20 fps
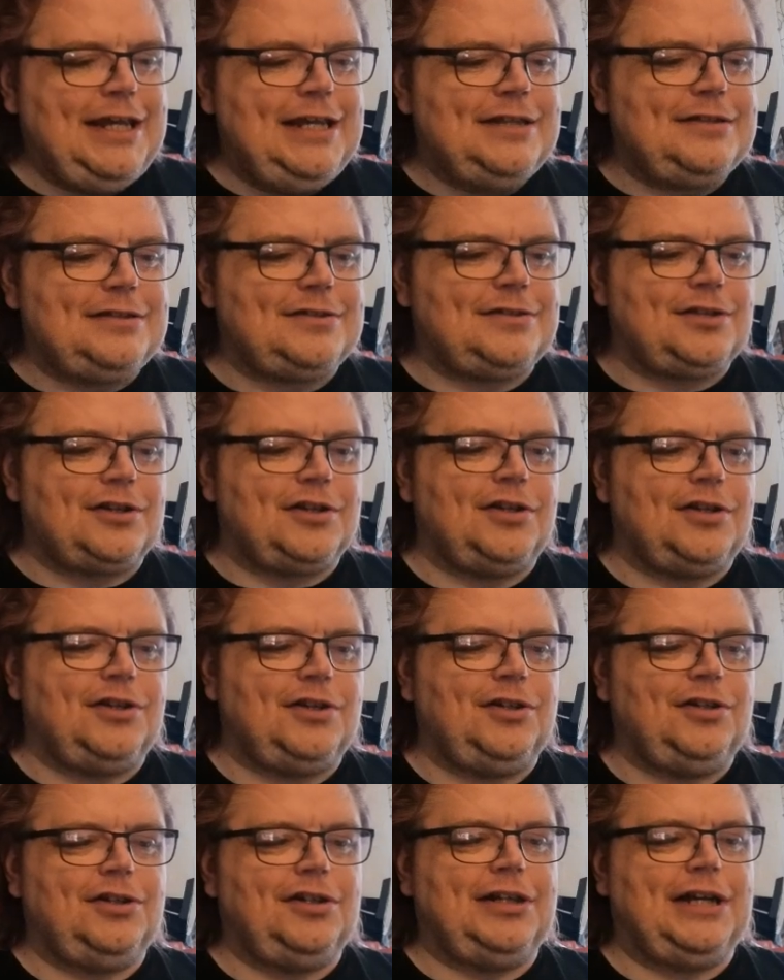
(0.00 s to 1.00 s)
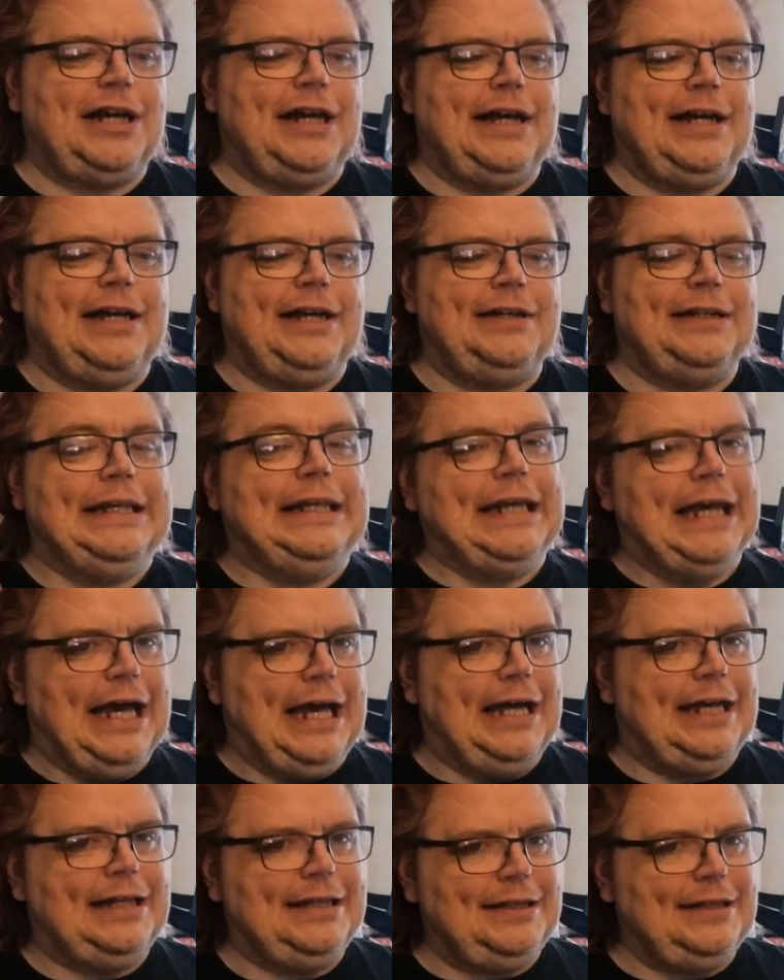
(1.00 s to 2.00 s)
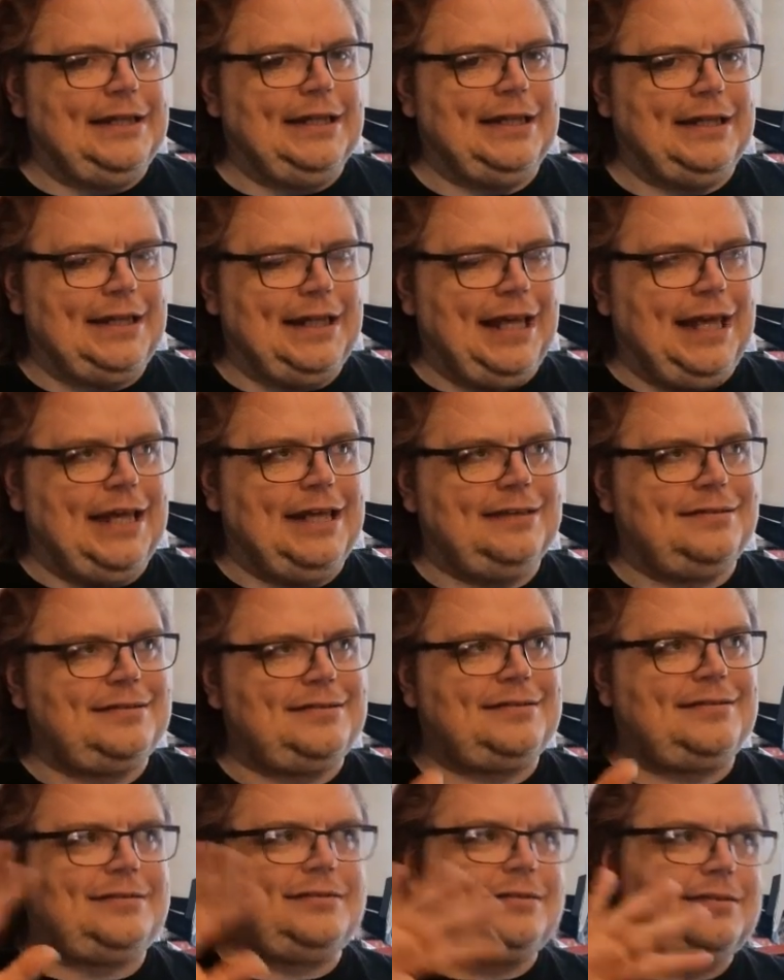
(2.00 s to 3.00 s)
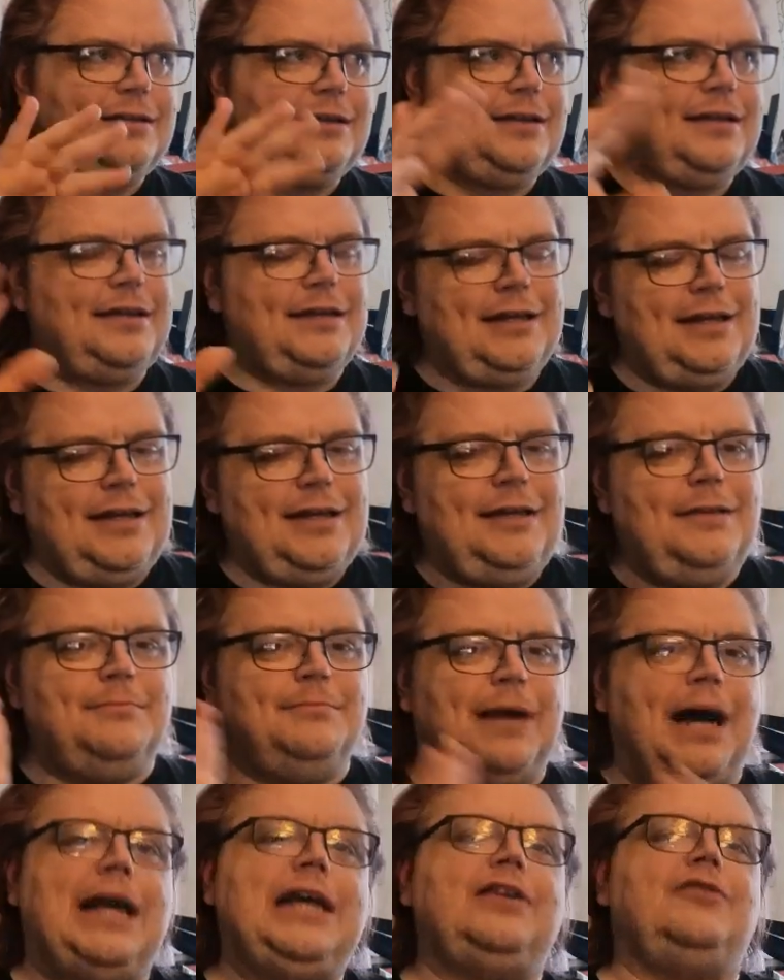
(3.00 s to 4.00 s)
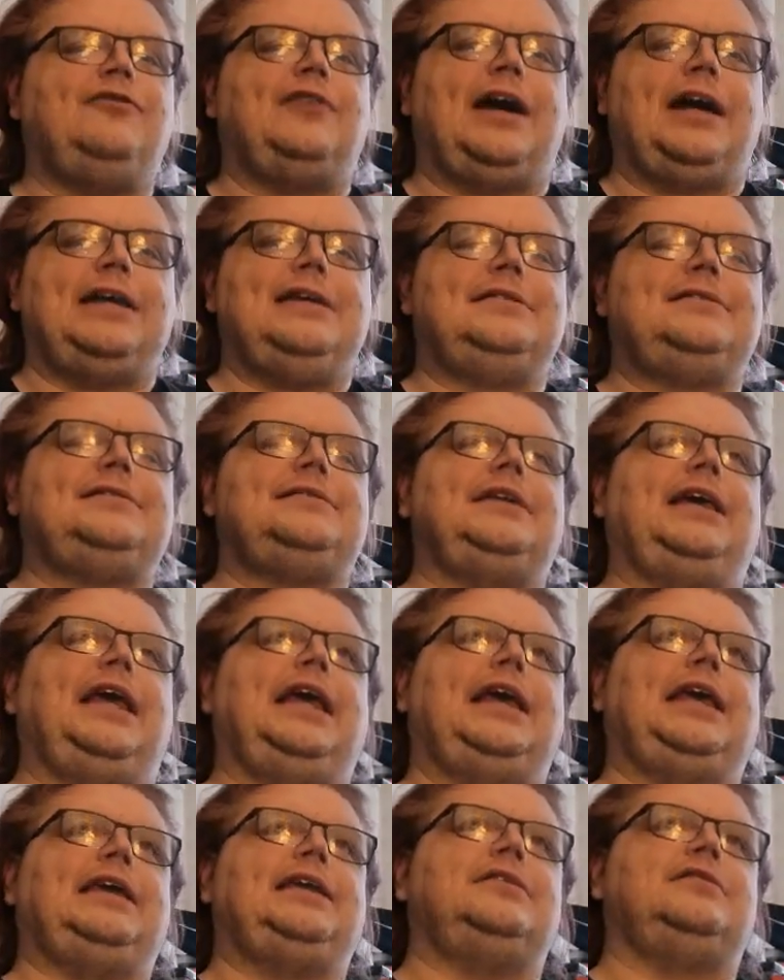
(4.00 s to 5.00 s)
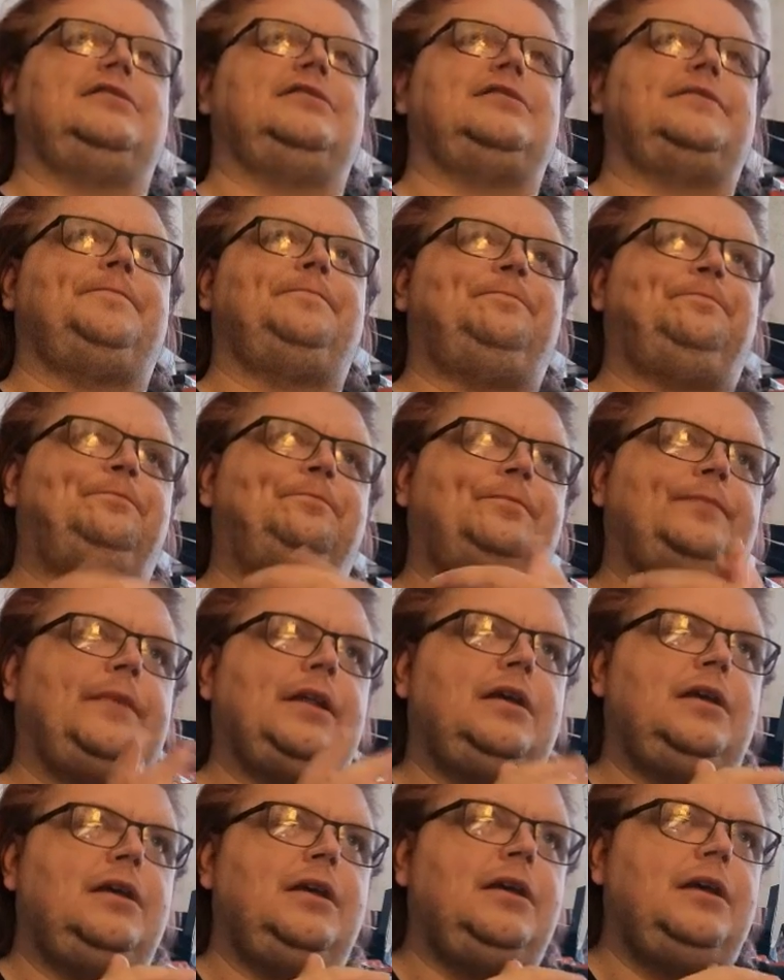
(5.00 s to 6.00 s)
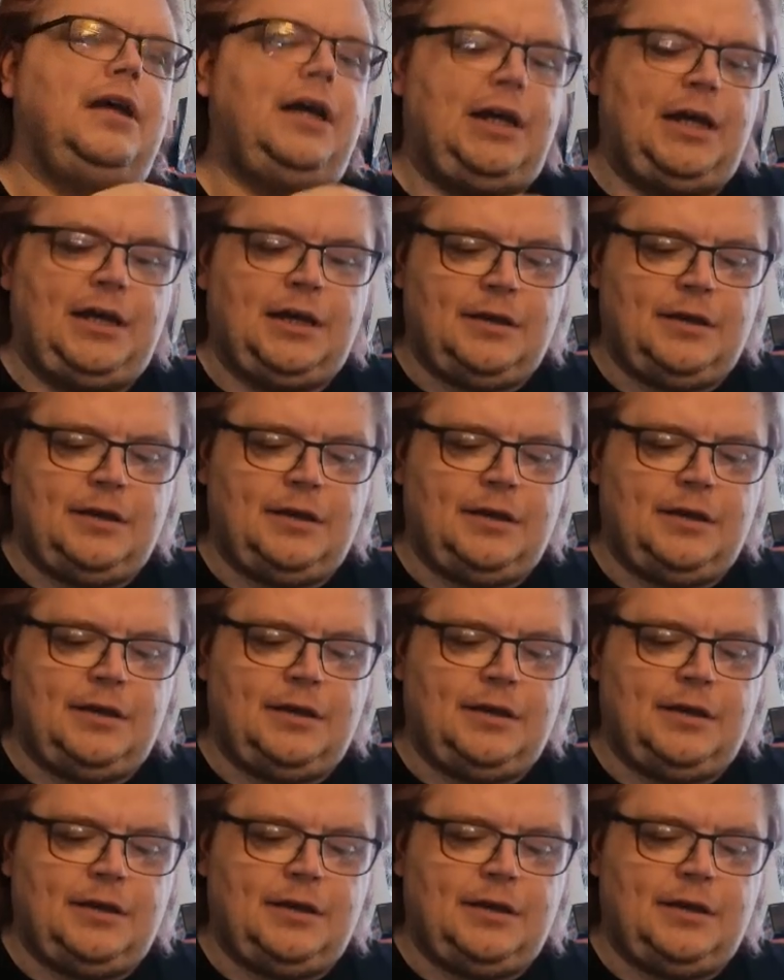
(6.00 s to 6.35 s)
So yeah, it's my advice is, like